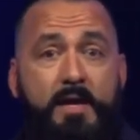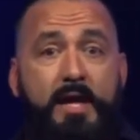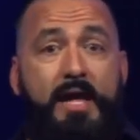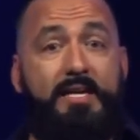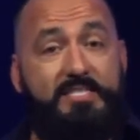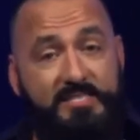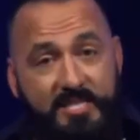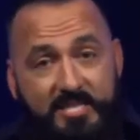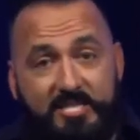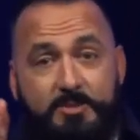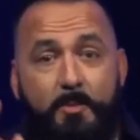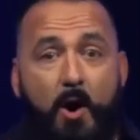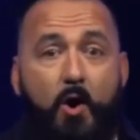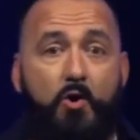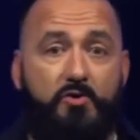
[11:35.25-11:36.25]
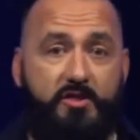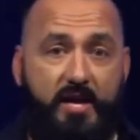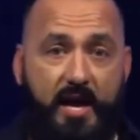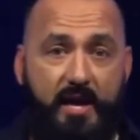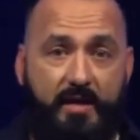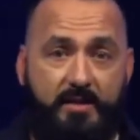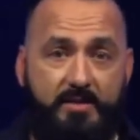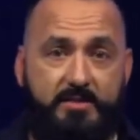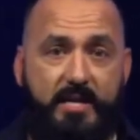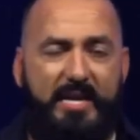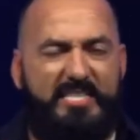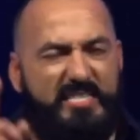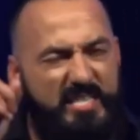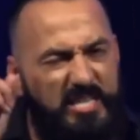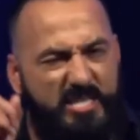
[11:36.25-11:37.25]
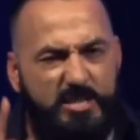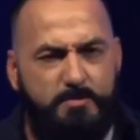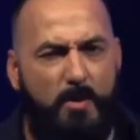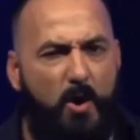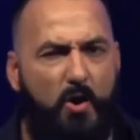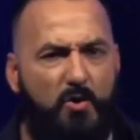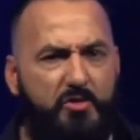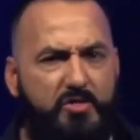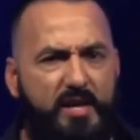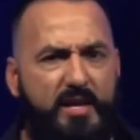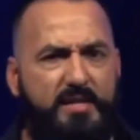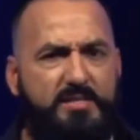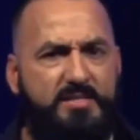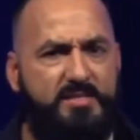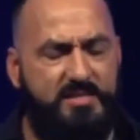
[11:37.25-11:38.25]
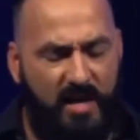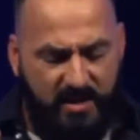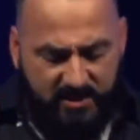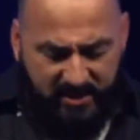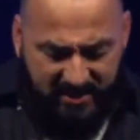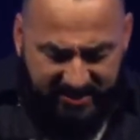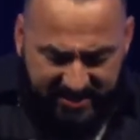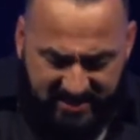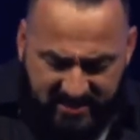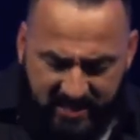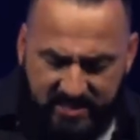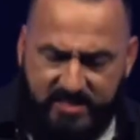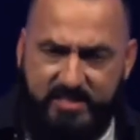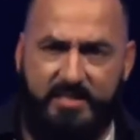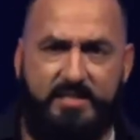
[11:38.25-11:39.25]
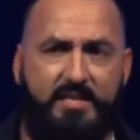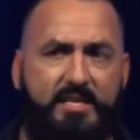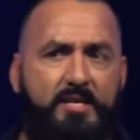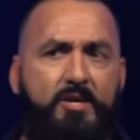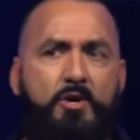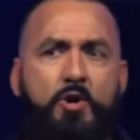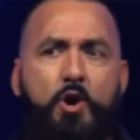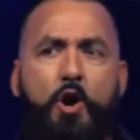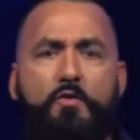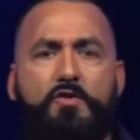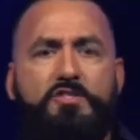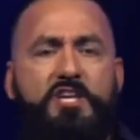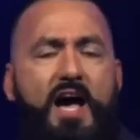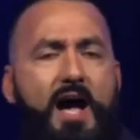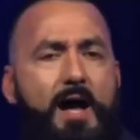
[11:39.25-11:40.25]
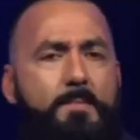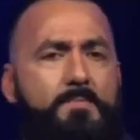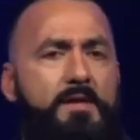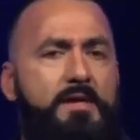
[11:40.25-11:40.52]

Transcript: It's the small things. It's the small things done consistently over time.